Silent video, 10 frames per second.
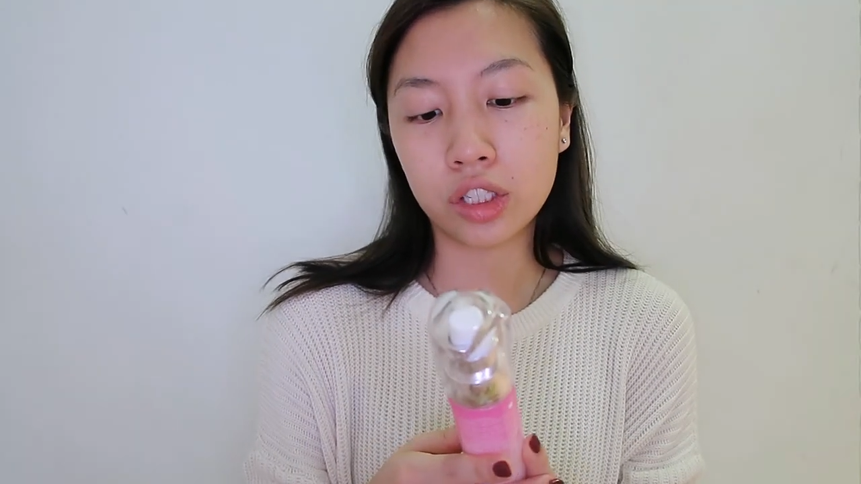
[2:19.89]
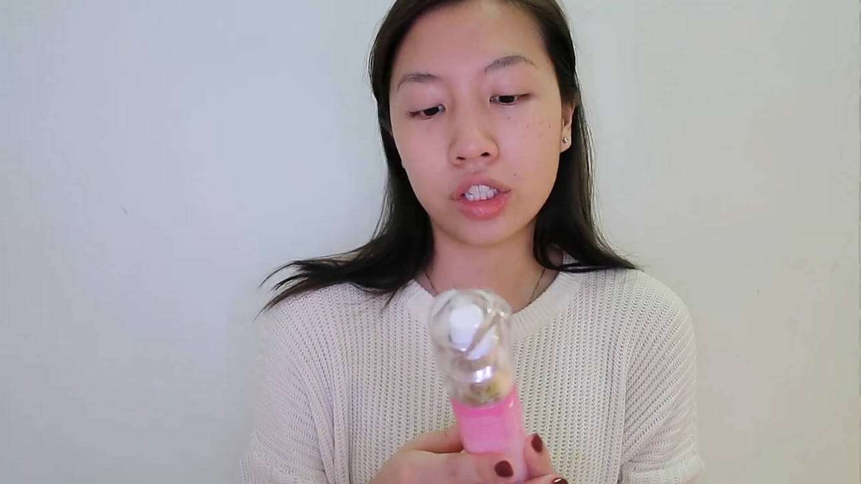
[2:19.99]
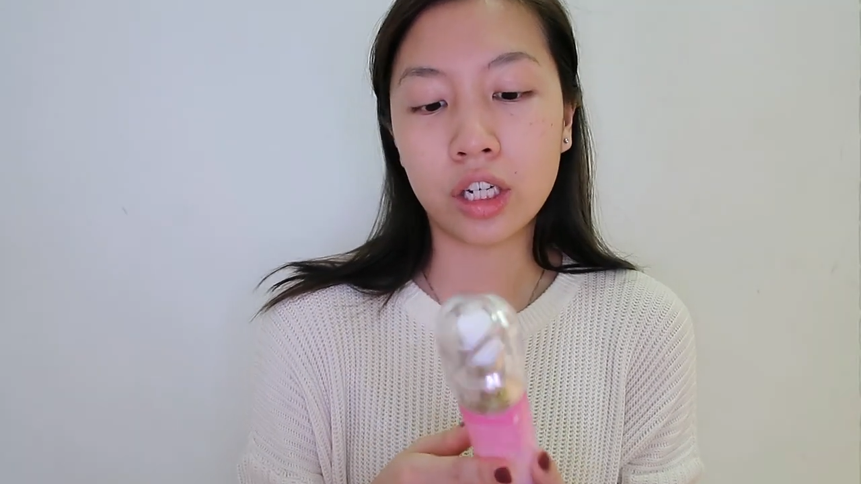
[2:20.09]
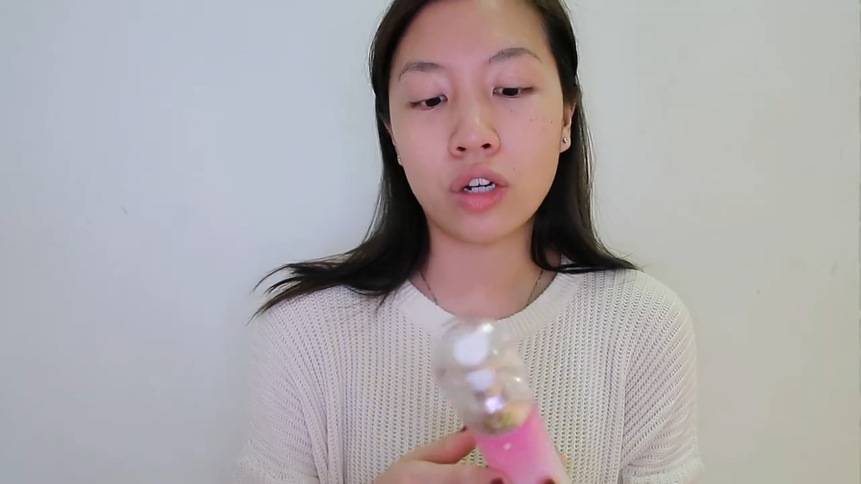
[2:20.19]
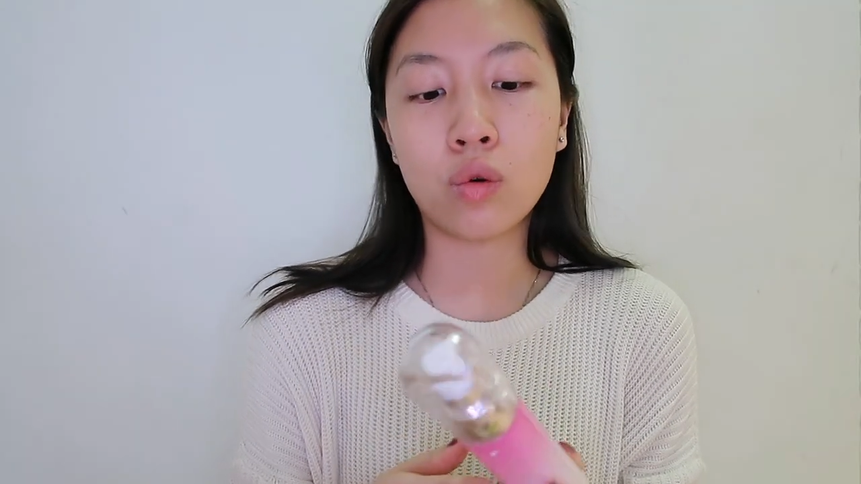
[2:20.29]

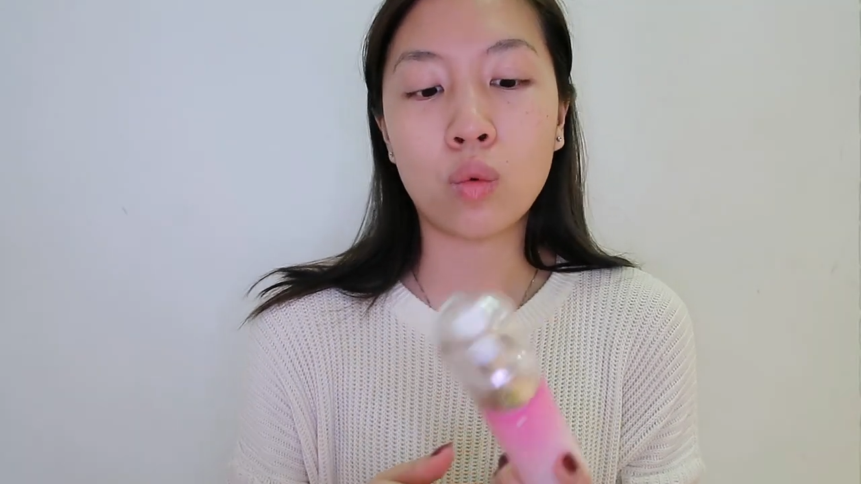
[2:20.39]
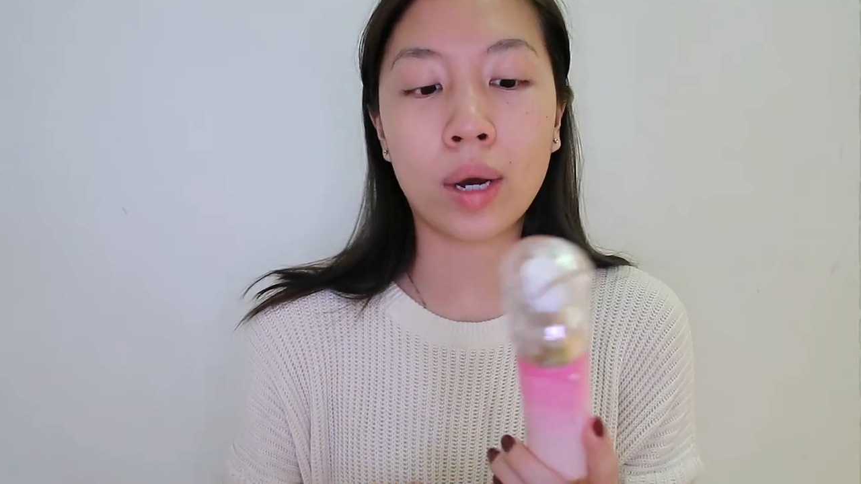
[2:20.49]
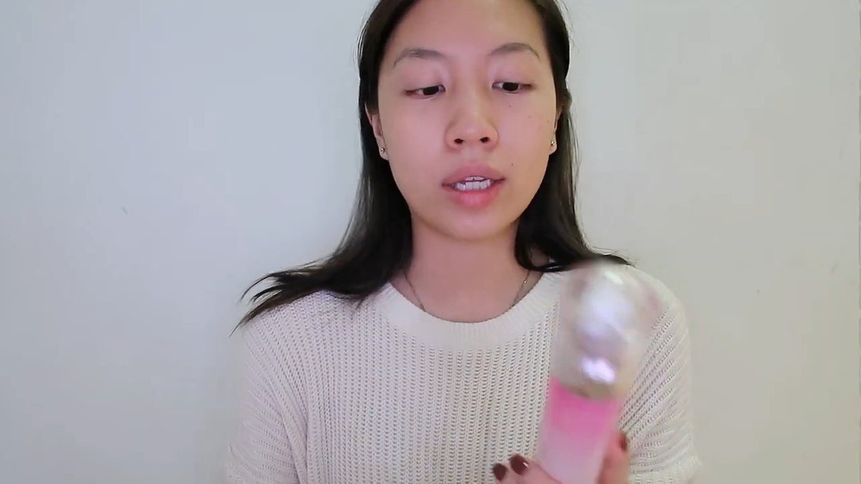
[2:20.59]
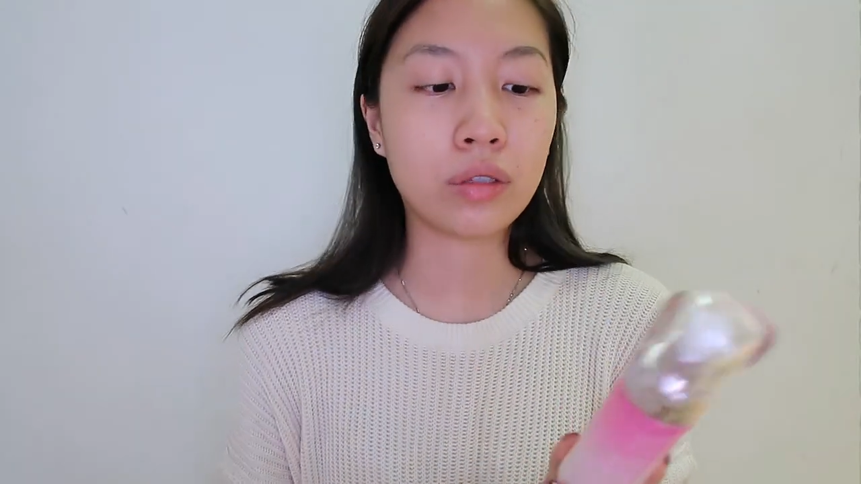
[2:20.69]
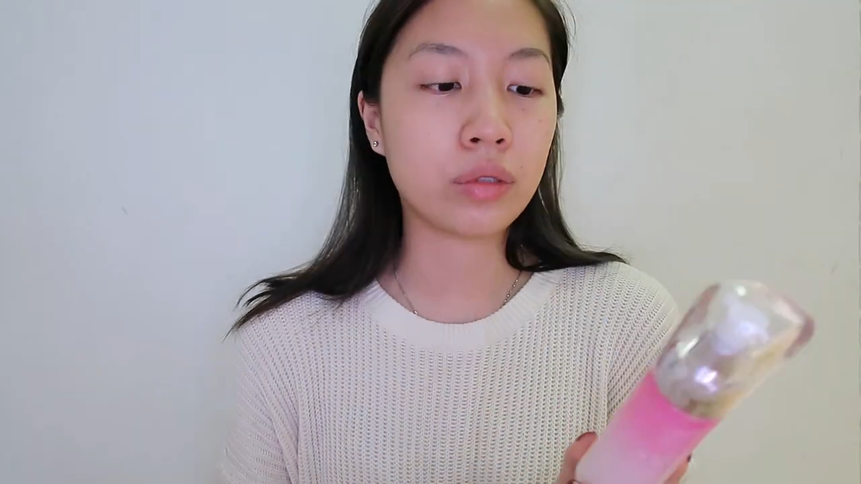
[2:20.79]
Shiseido
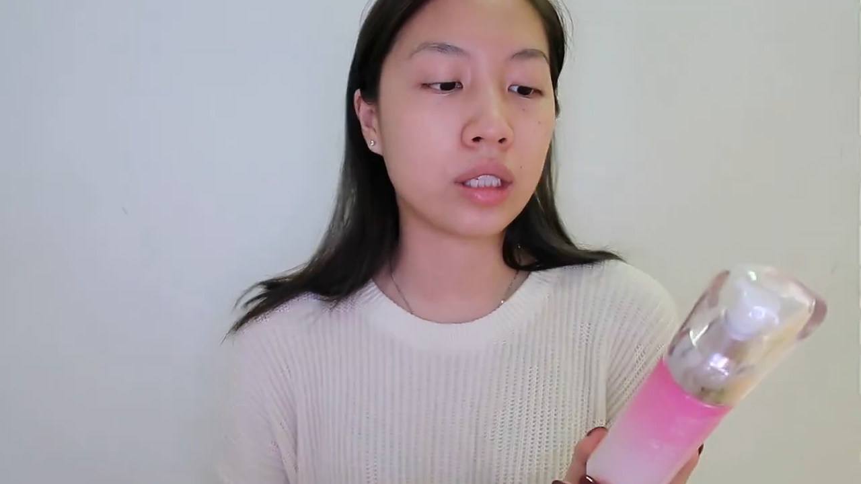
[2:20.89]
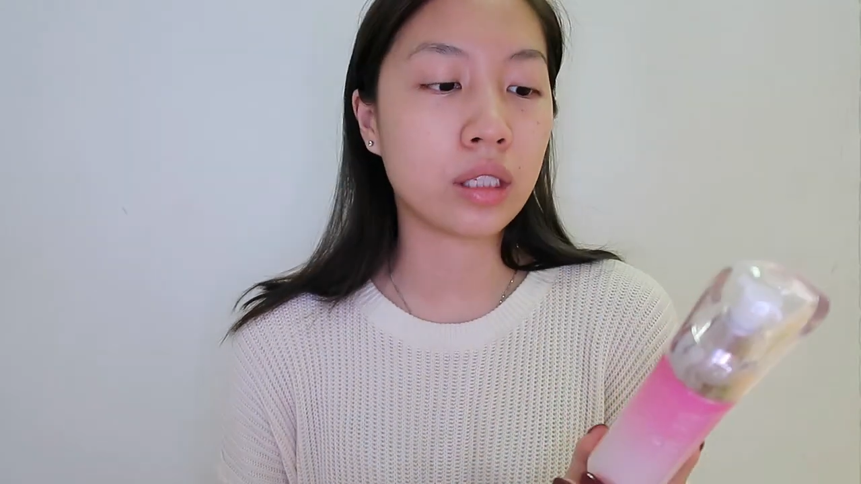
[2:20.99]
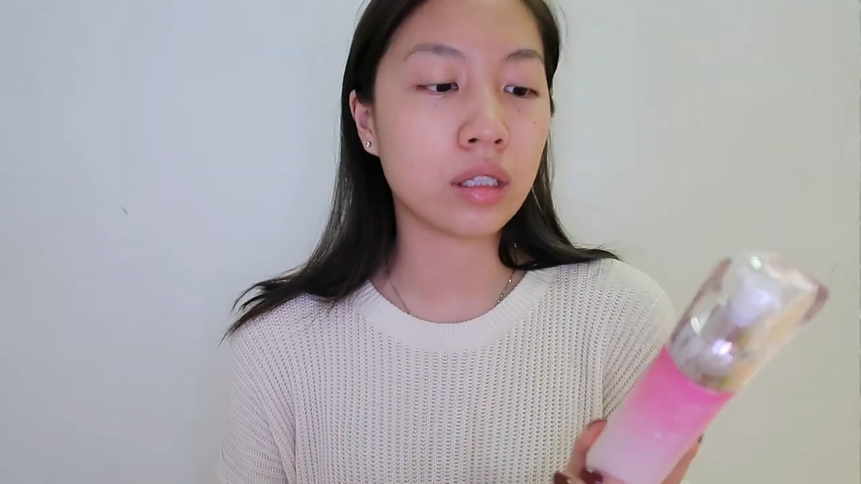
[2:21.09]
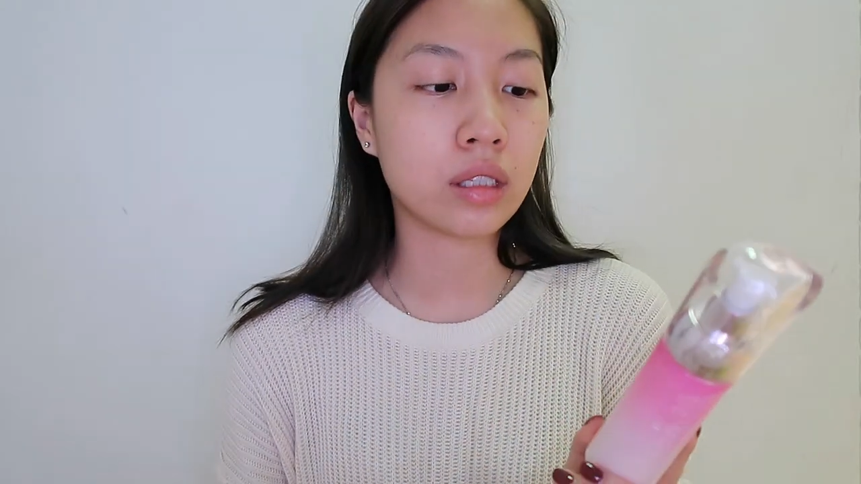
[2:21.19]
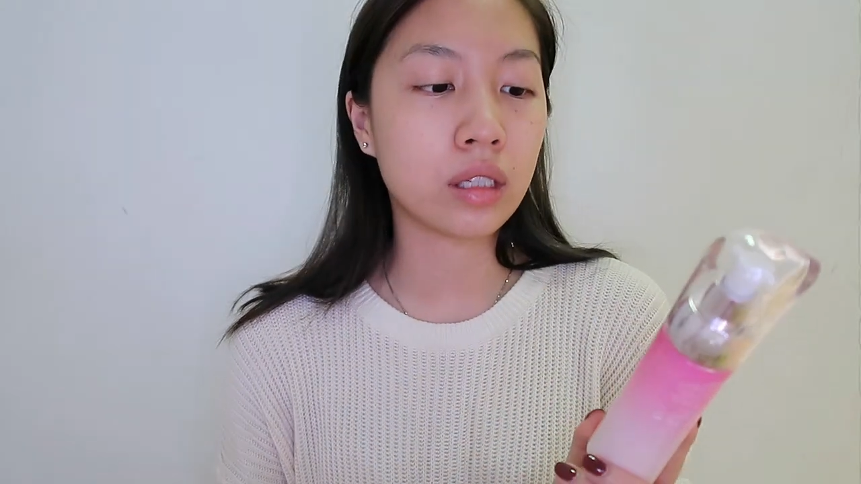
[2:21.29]
White
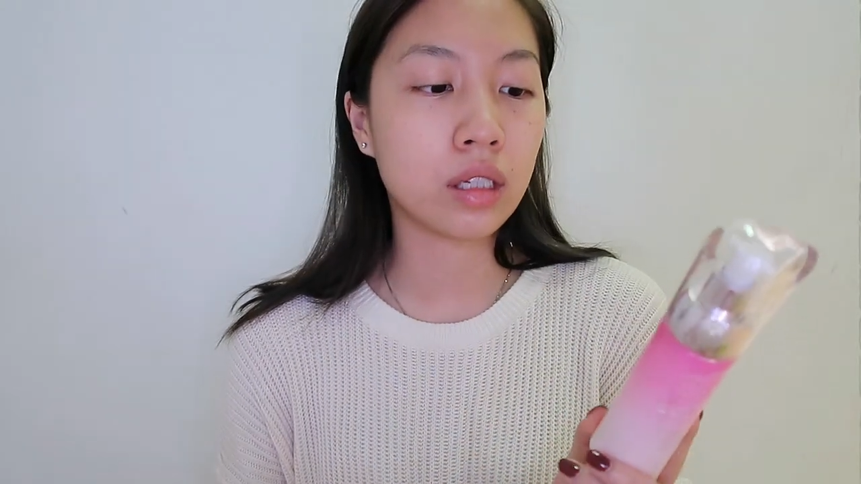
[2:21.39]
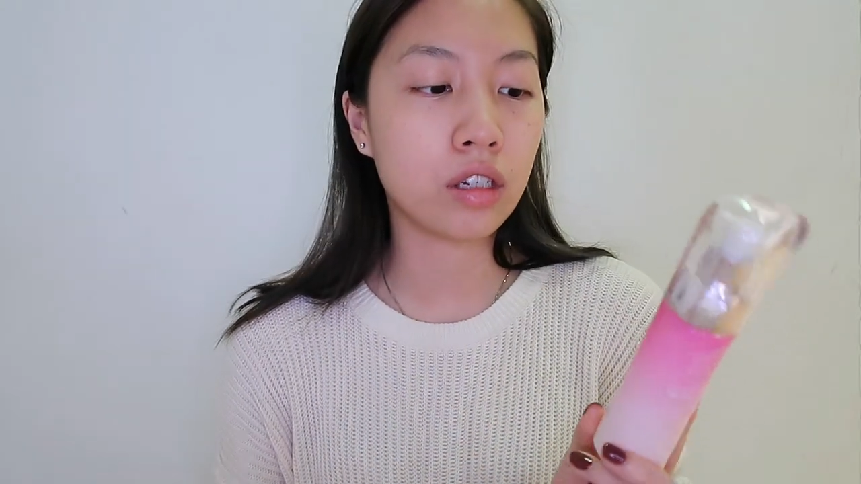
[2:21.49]
Lucent